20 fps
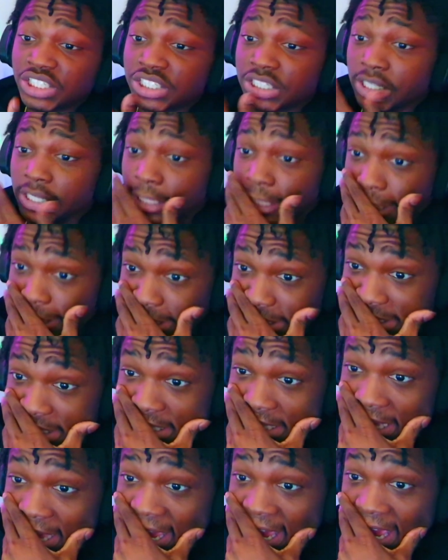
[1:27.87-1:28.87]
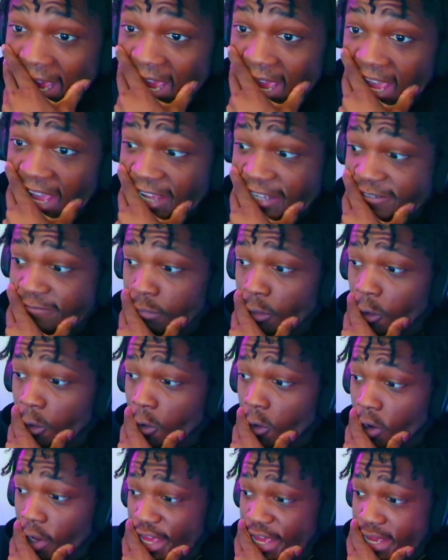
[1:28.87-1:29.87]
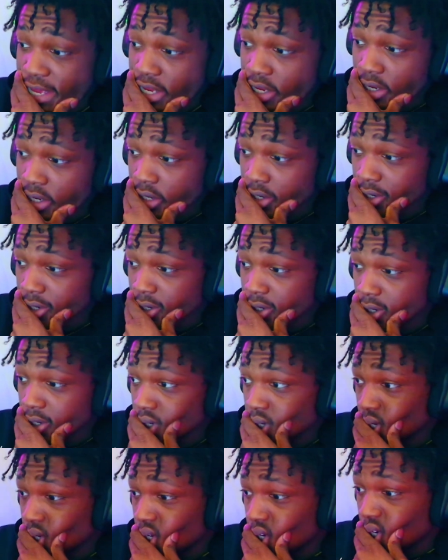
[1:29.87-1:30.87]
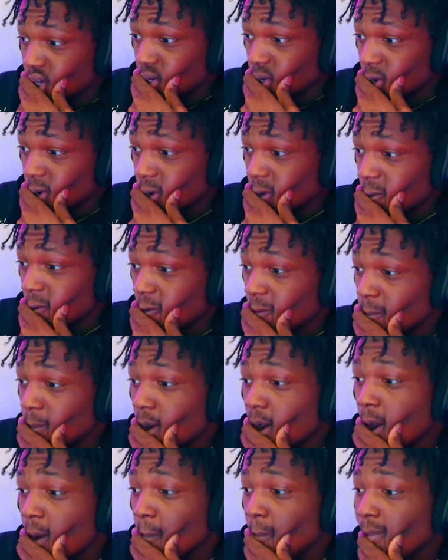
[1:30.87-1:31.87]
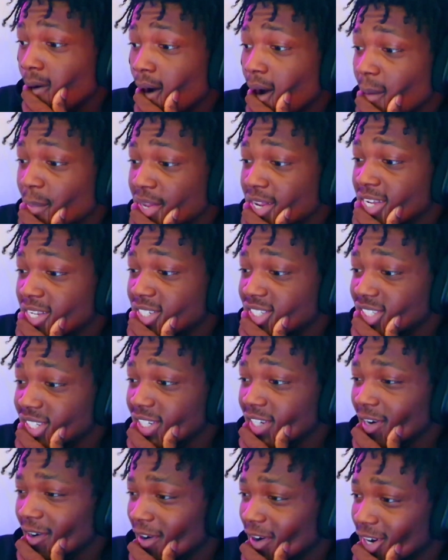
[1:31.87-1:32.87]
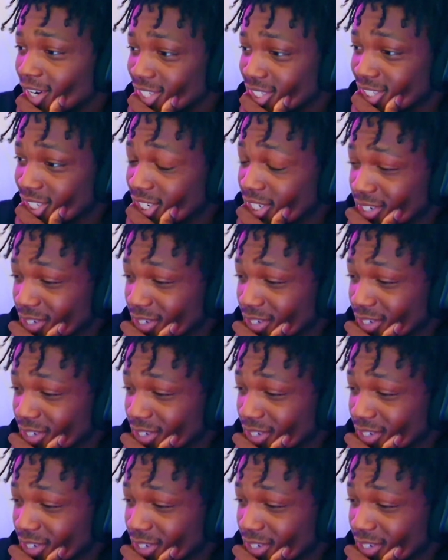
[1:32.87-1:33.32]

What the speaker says: Is gas, boy. Oh, my mama, this shit hard as hell.